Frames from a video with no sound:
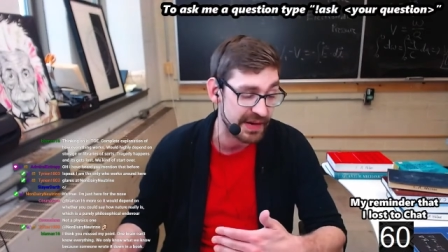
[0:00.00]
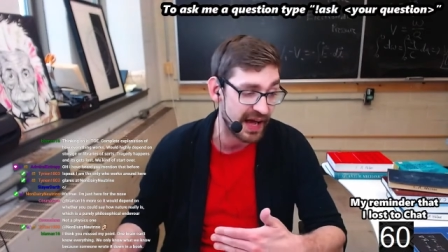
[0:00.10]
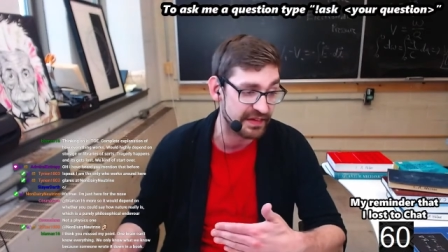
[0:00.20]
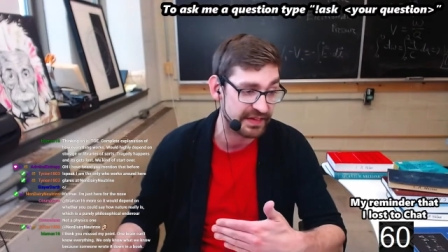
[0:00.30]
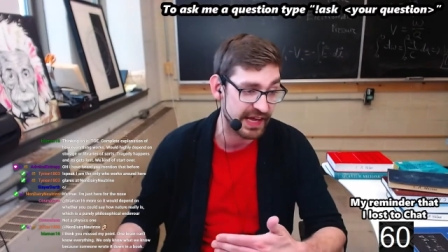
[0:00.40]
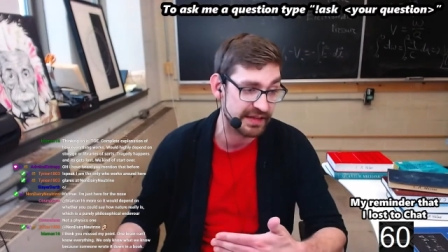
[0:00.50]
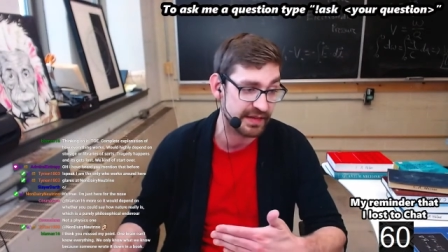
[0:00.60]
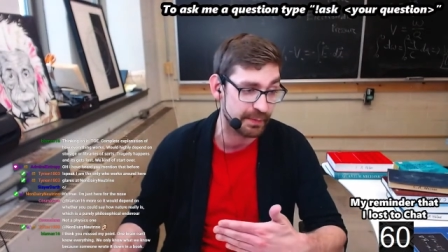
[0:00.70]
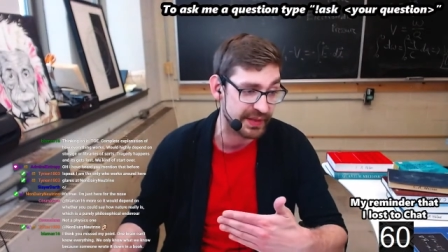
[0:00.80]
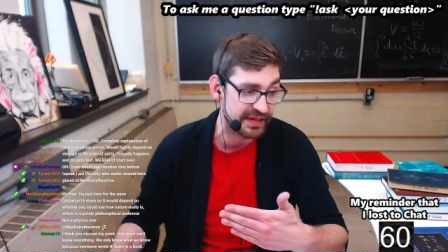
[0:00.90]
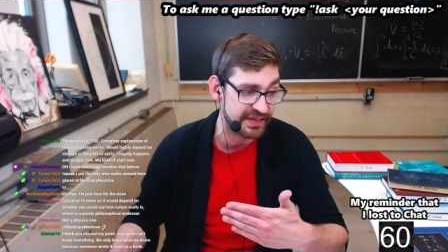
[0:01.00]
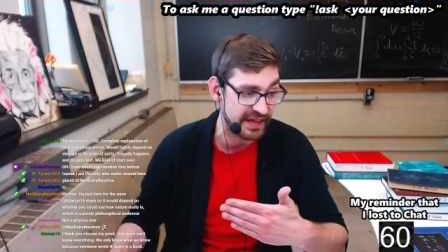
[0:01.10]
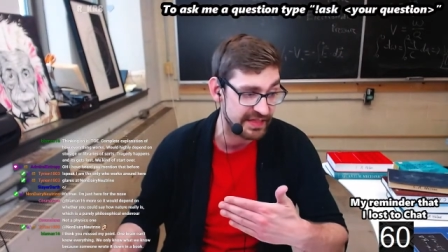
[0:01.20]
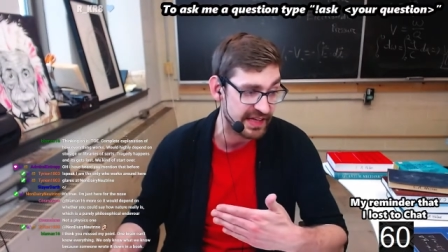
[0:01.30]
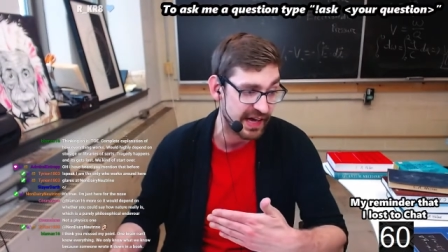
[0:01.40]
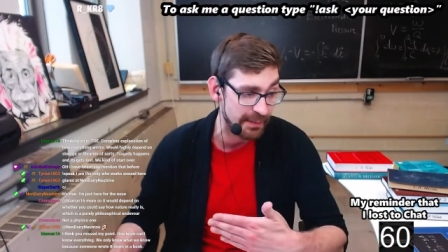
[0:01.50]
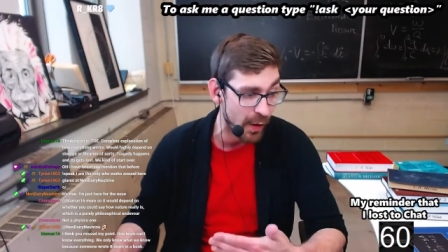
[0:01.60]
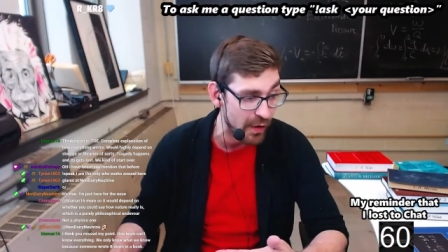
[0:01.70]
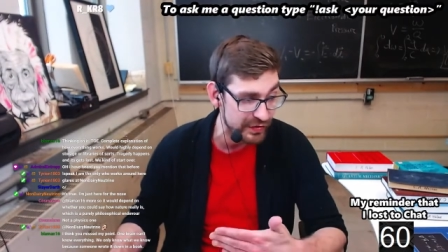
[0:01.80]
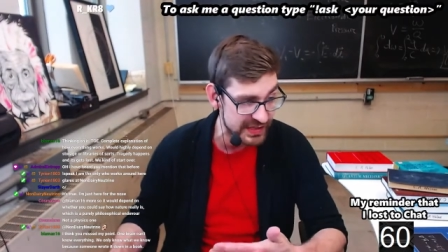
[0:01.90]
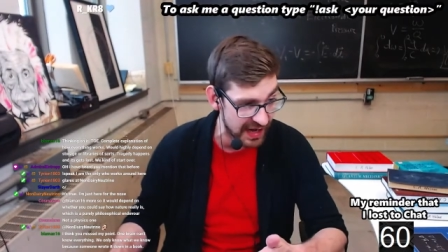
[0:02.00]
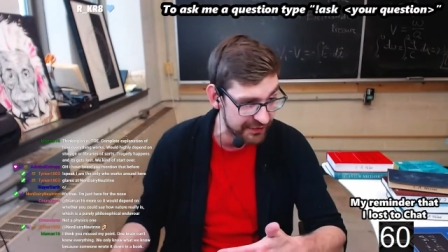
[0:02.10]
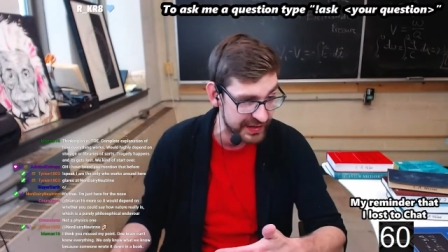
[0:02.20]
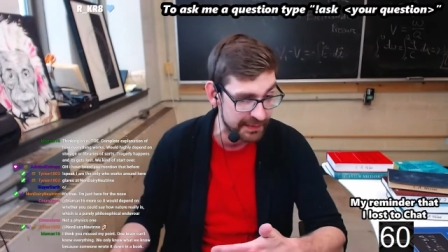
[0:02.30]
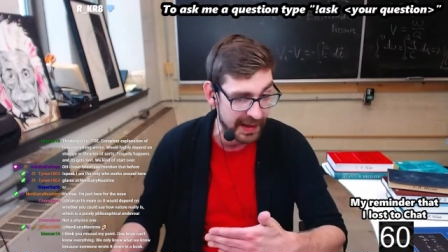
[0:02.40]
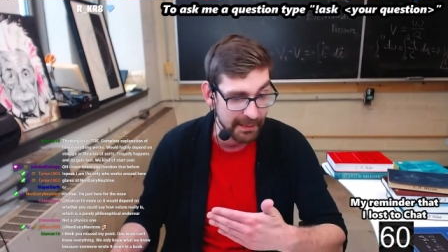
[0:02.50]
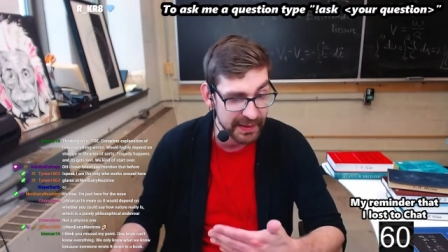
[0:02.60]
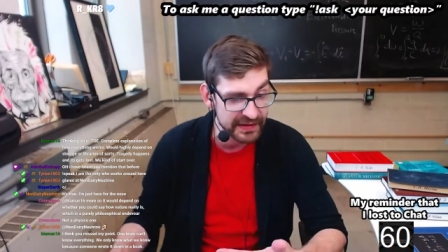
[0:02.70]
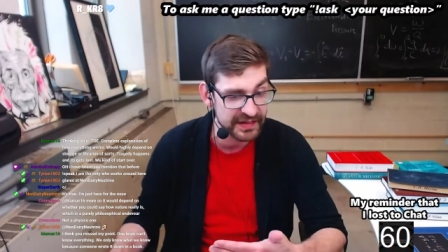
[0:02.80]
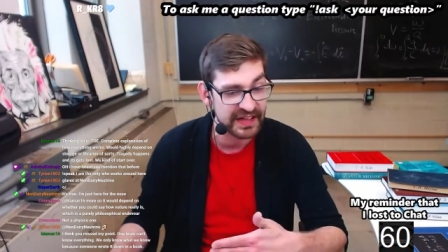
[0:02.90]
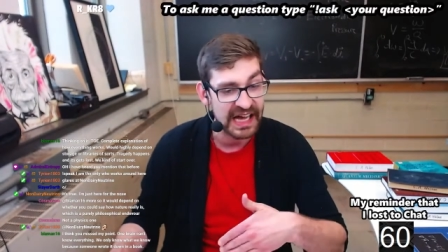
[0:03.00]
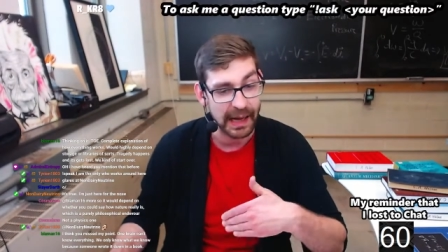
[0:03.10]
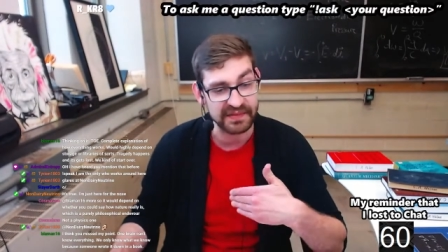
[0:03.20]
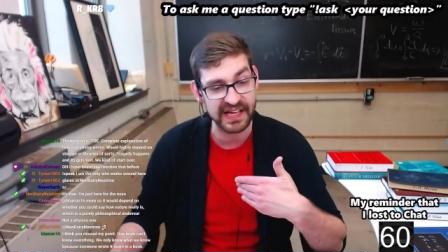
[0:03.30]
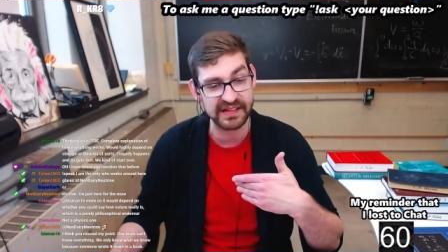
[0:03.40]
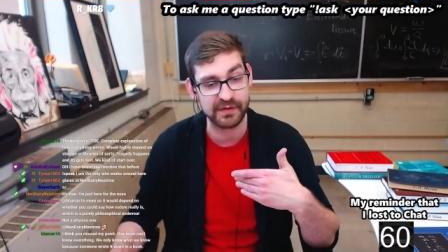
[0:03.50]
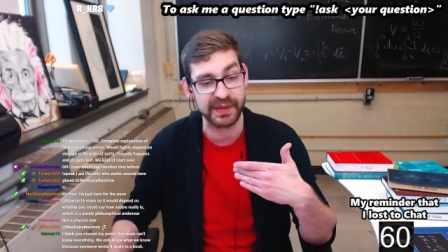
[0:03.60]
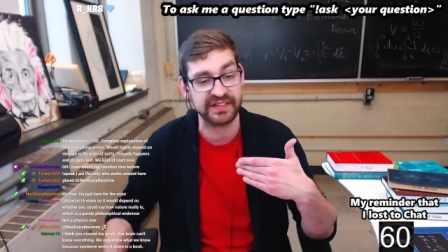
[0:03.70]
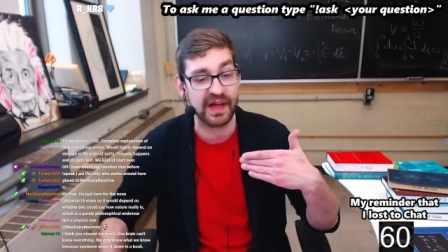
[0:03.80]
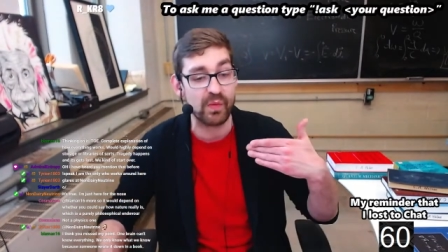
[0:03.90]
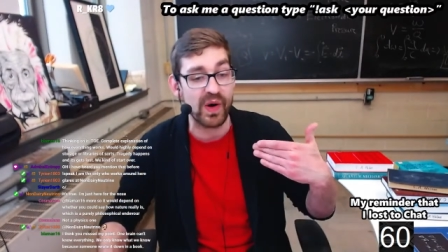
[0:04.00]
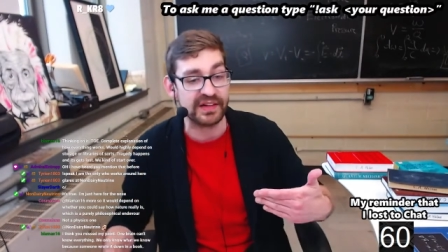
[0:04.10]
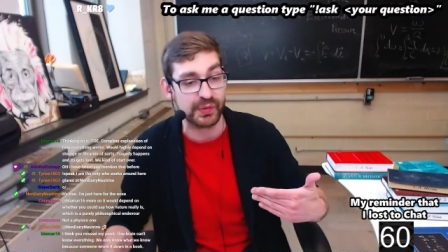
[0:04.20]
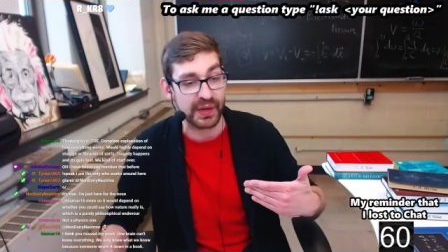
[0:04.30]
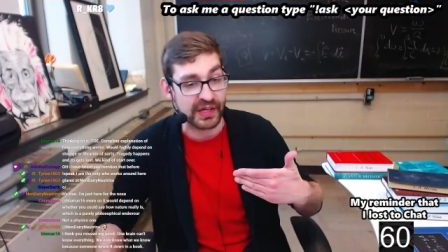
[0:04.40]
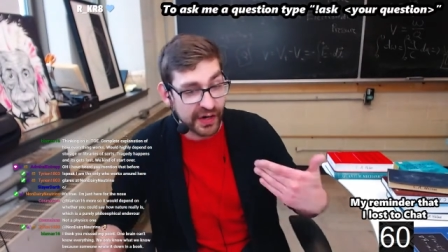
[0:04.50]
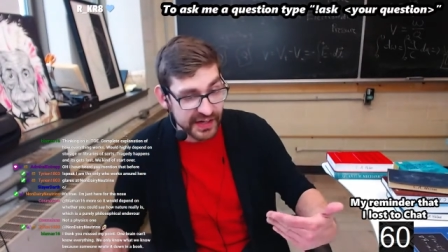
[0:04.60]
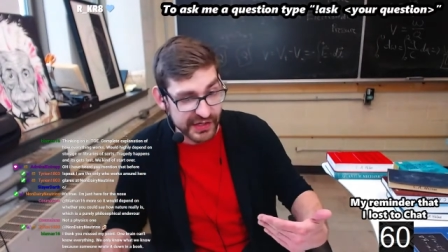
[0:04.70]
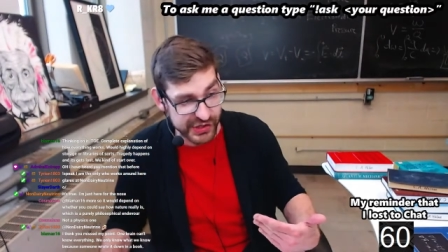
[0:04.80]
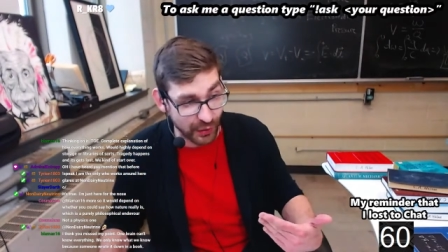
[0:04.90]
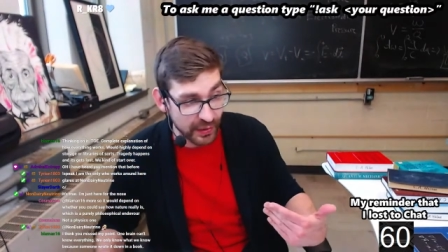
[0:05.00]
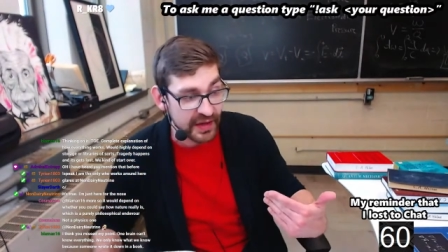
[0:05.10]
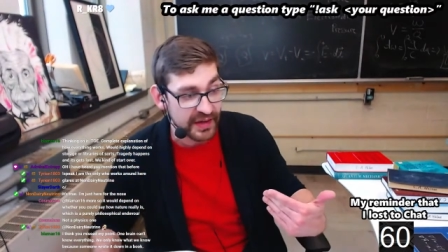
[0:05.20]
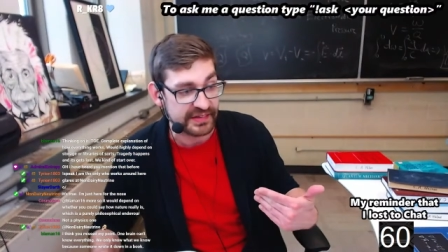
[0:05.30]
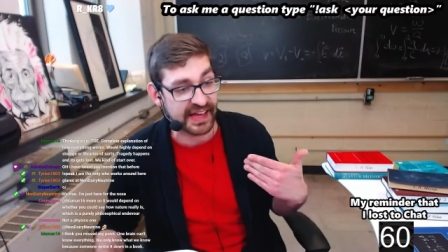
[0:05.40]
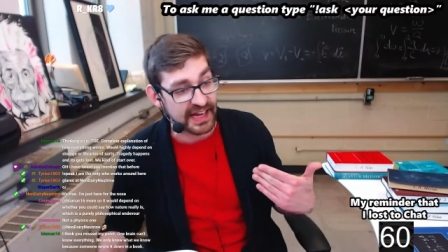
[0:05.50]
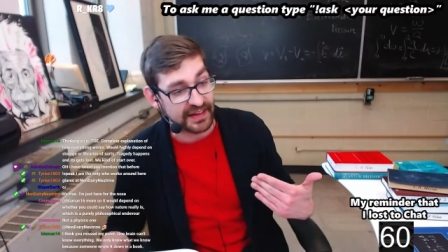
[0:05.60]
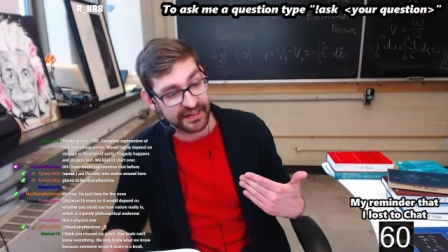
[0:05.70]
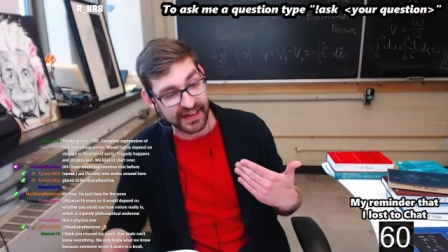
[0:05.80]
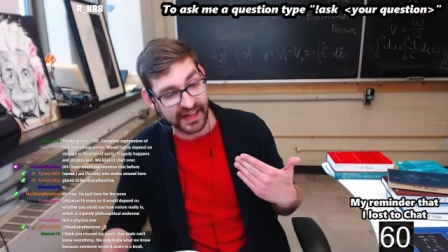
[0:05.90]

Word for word: not saying this because I think I'm overconfident in my abilities. I'm saying this because I want to encourage you to take this